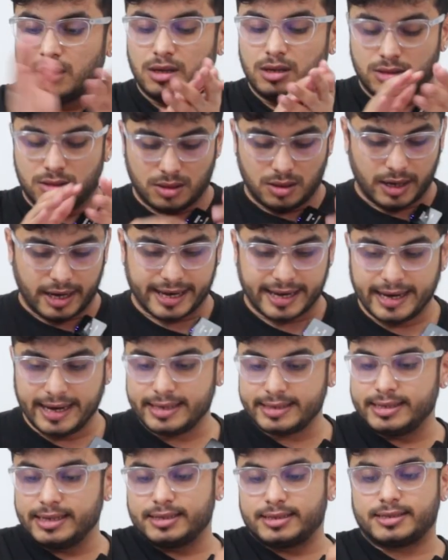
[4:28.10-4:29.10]
So I
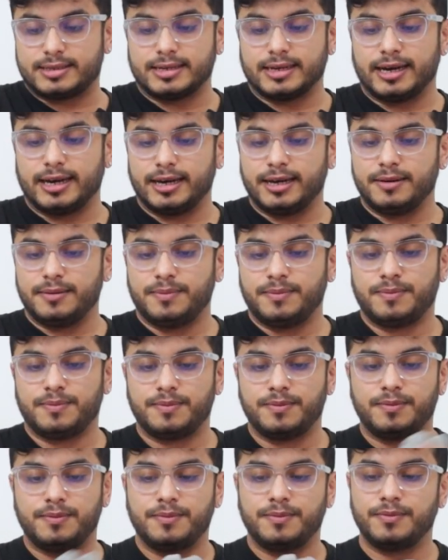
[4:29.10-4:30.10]
guess it's time
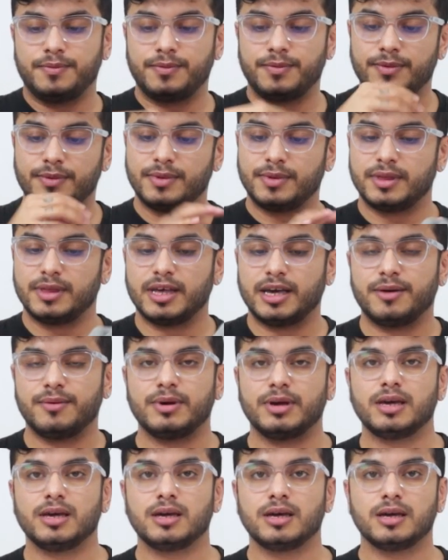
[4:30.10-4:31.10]
that
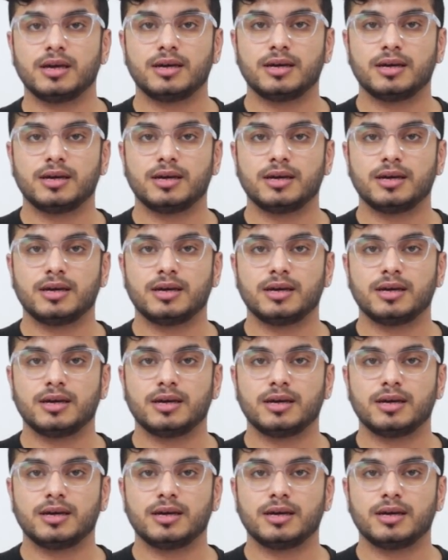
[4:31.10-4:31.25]
we